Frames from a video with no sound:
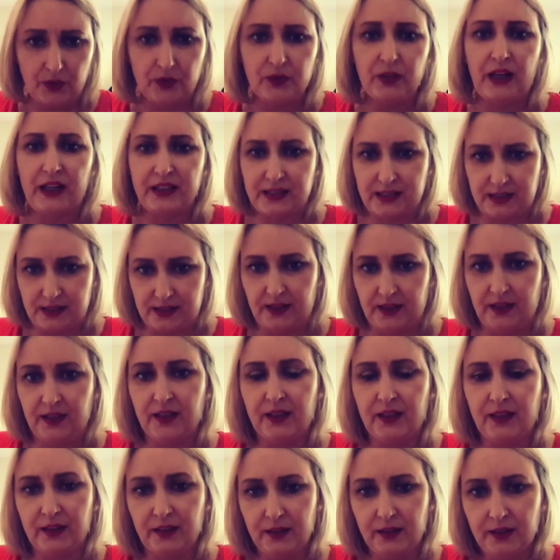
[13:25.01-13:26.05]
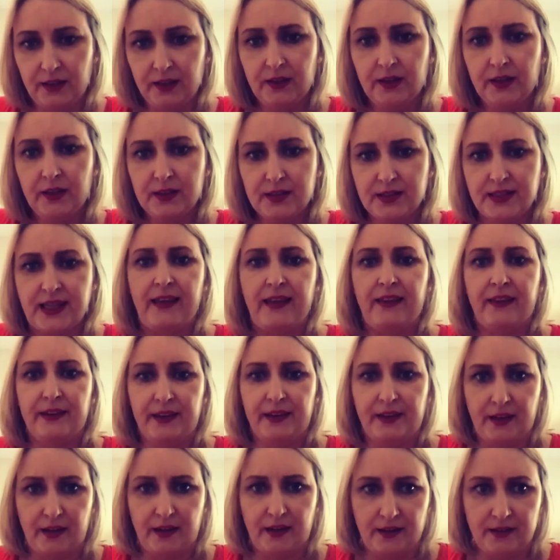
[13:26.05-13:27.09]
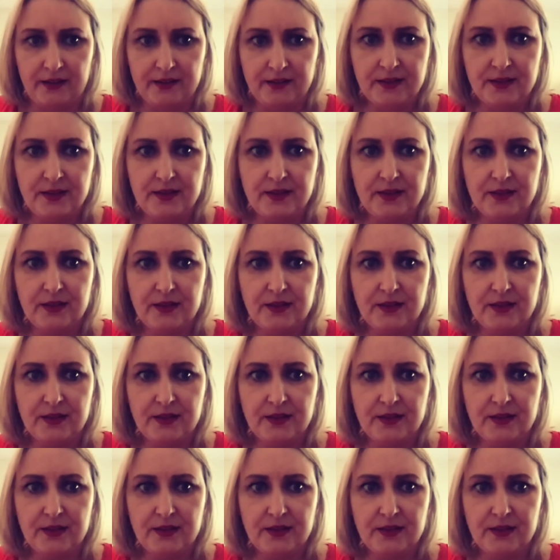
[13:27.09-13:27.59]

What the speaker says: had to take salary cuts.